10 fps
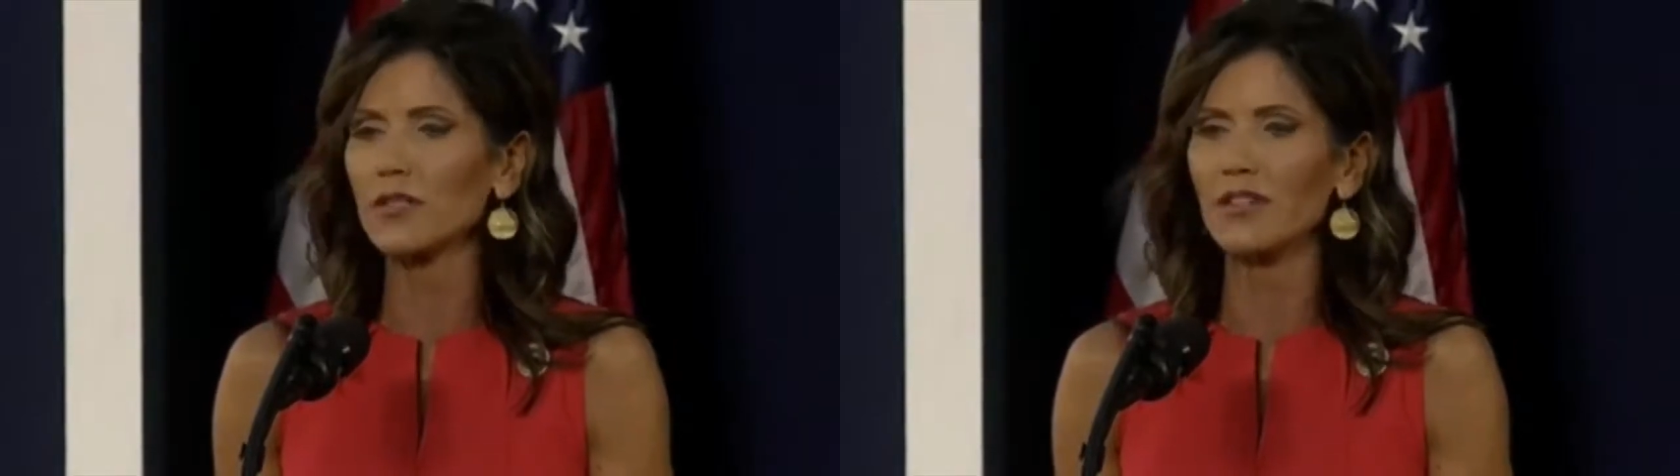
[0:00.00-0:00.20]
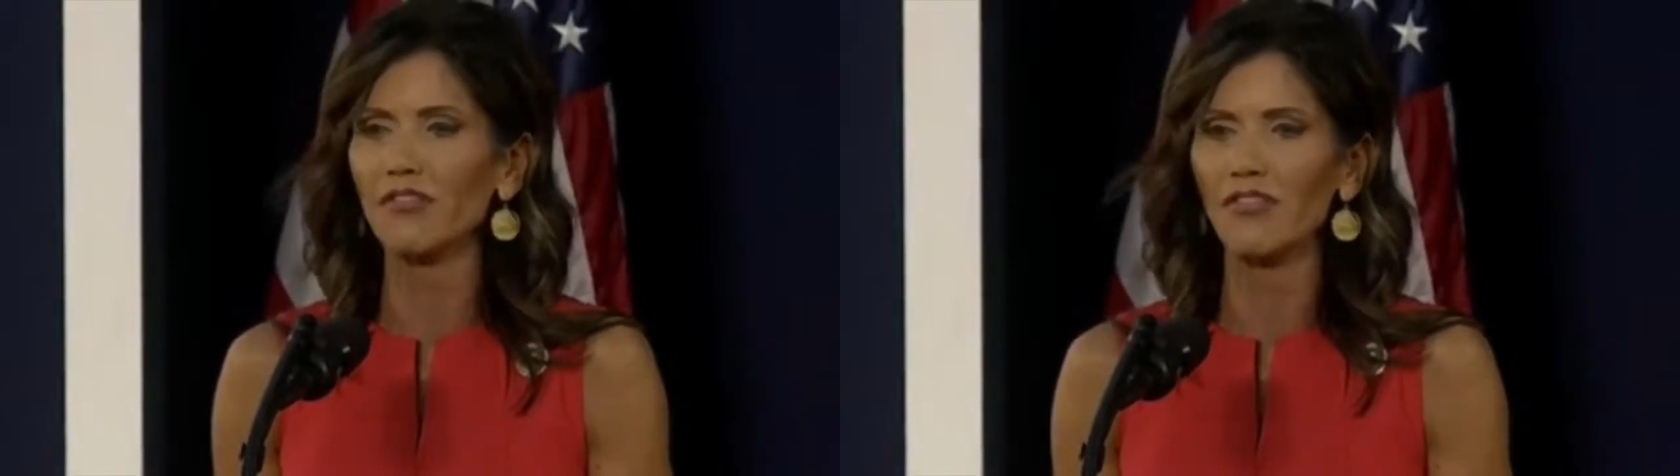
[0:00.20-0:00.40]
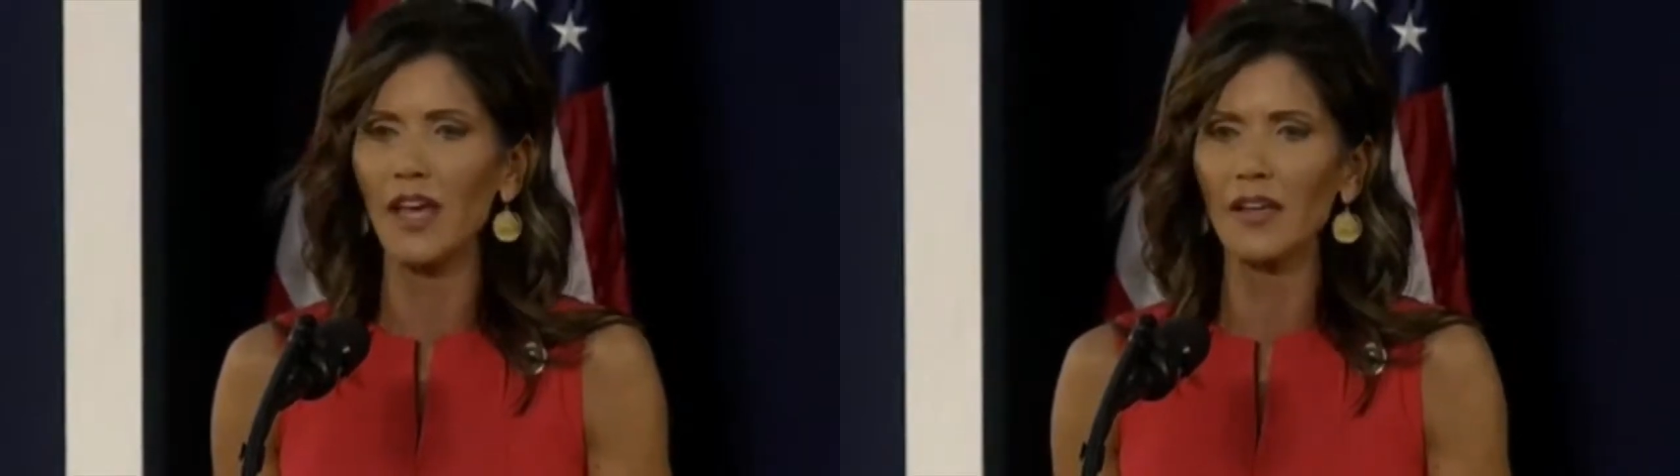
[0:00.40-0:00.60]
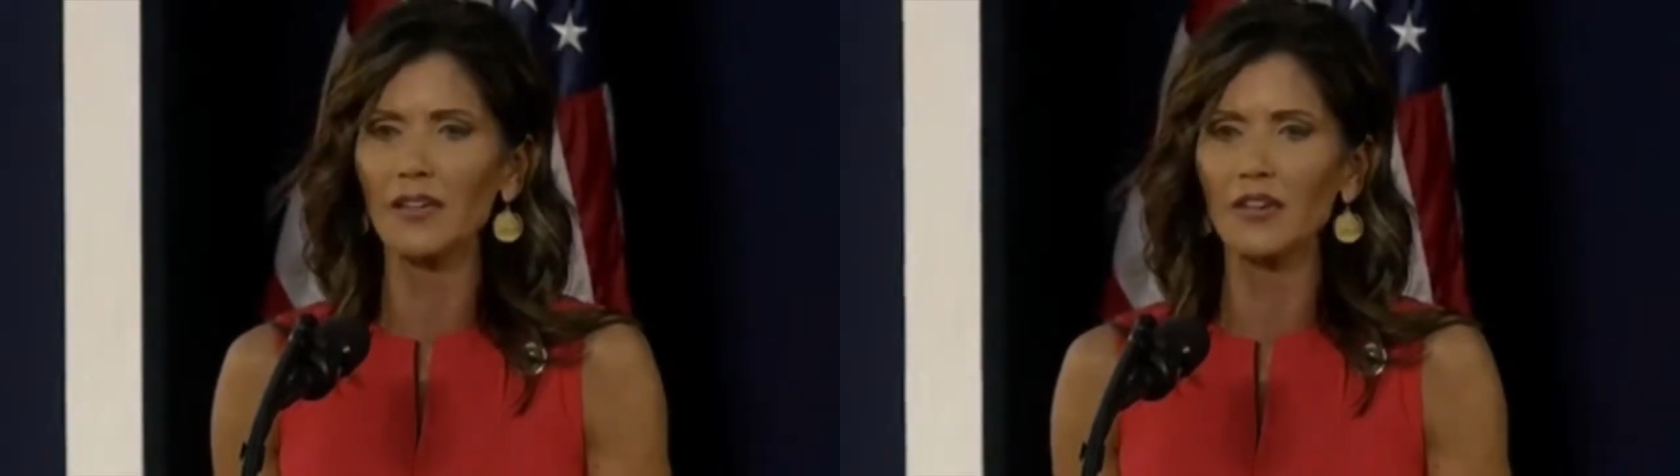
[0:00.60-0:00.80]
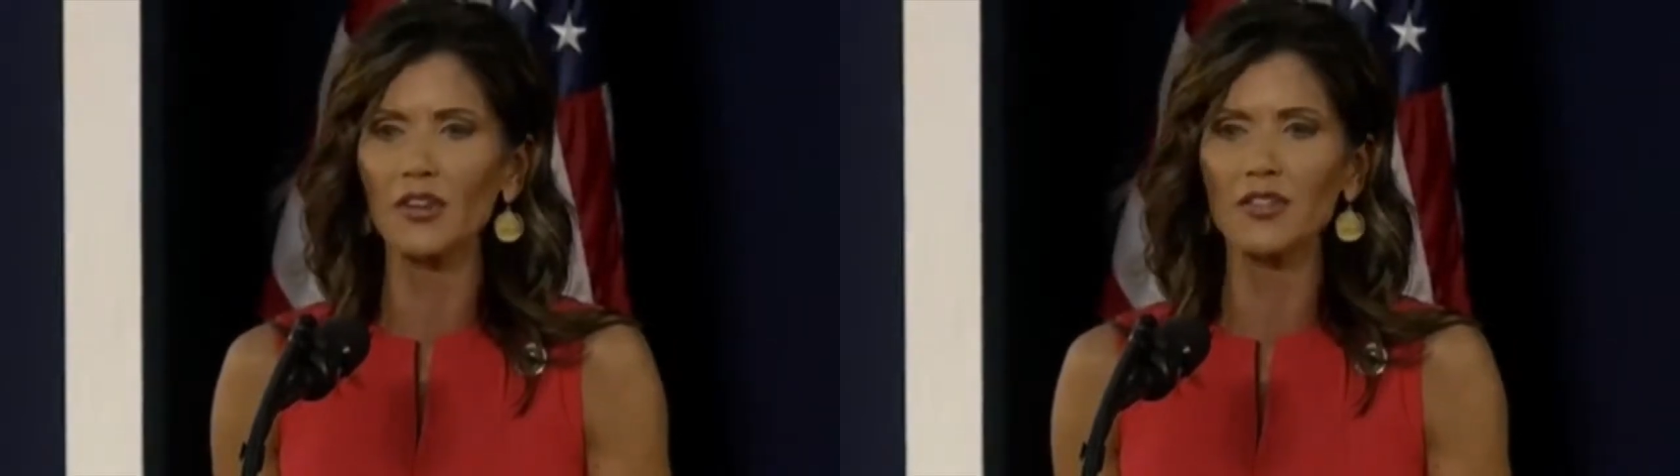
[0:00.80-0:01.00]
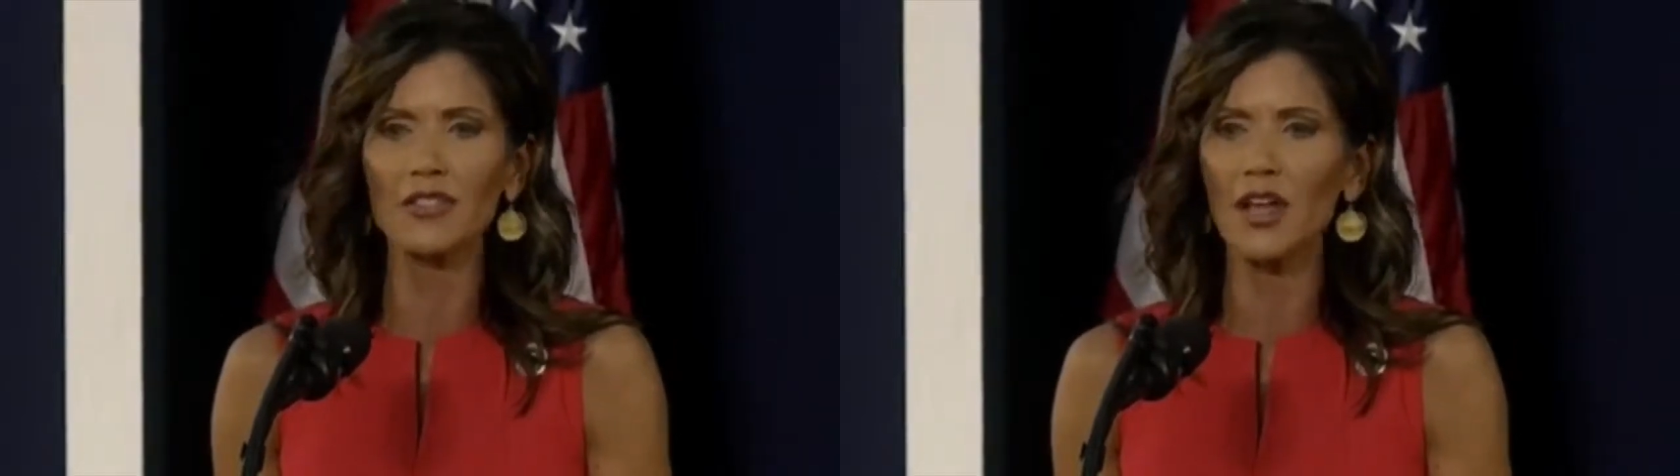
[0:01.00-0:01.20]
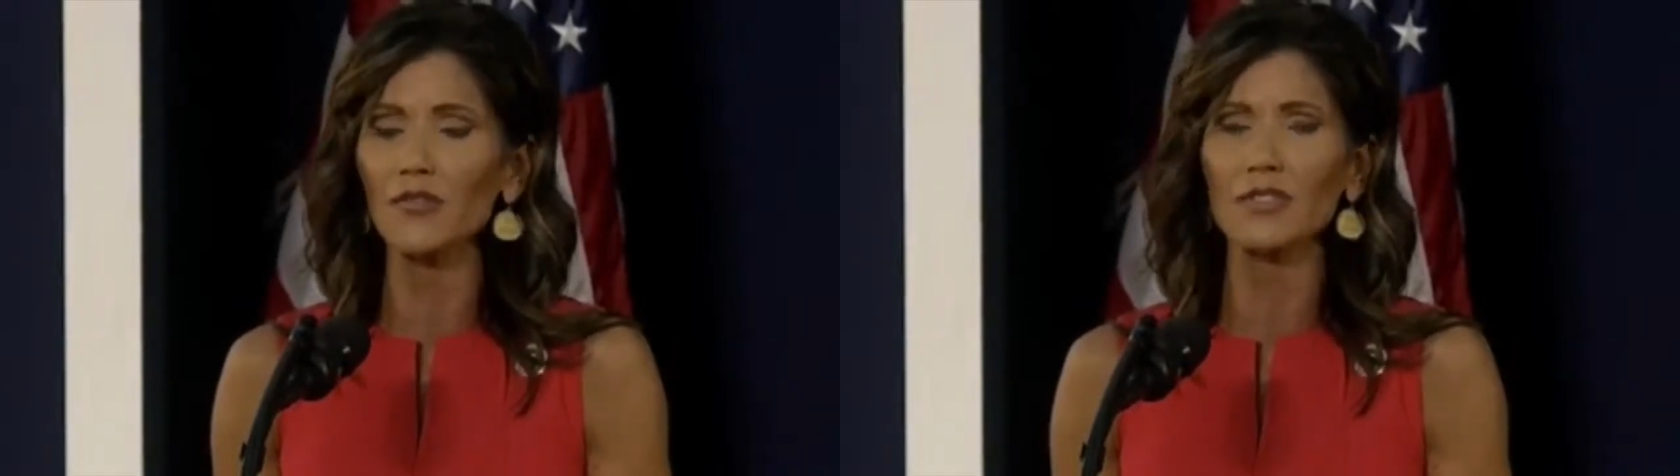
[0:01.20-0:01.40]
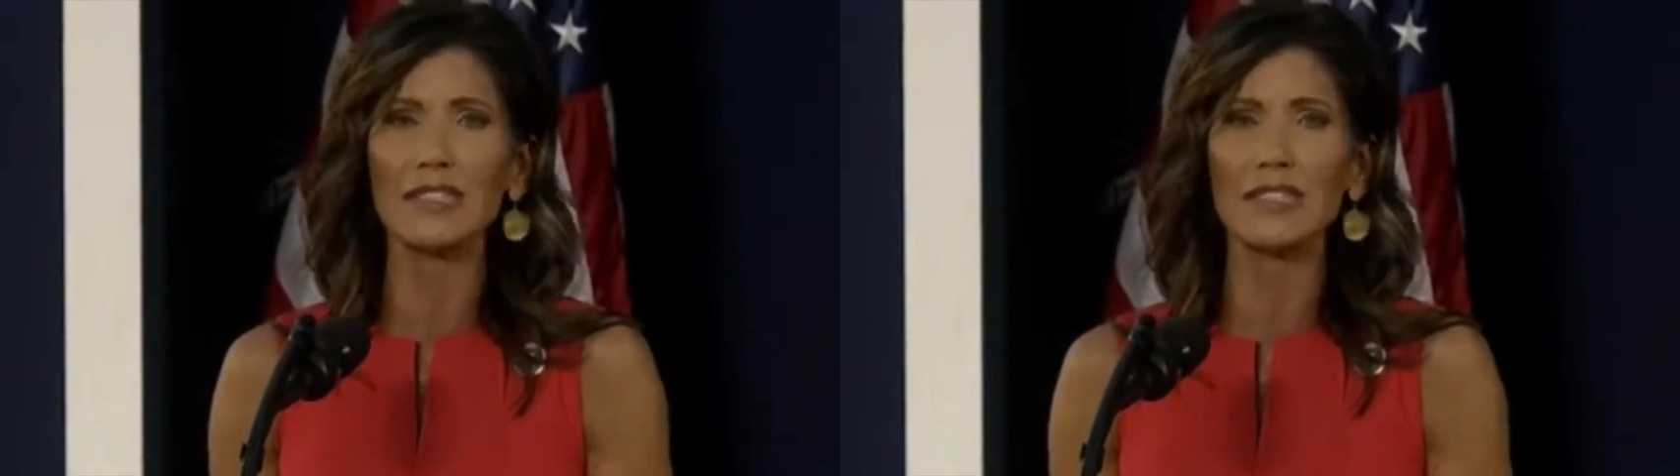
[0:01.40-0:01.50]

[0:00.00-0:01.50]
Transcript: defend ourselves,